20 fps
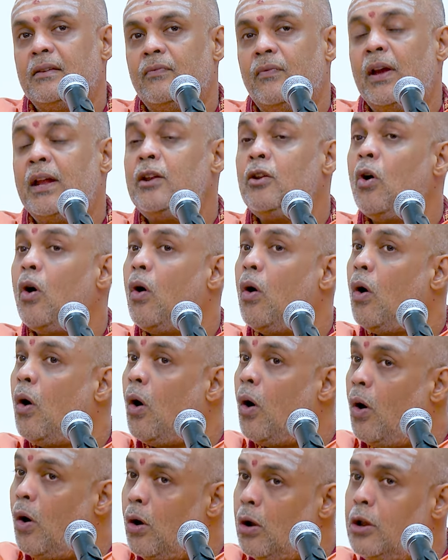when
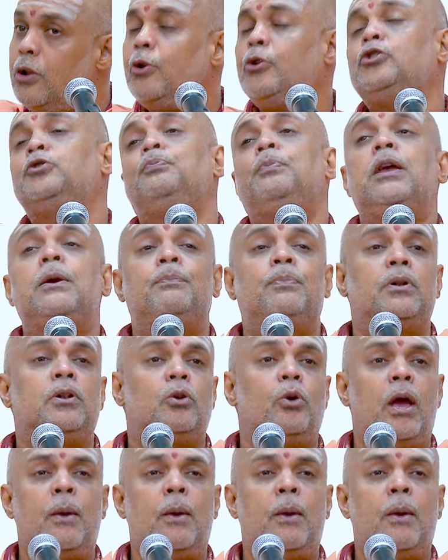all those people,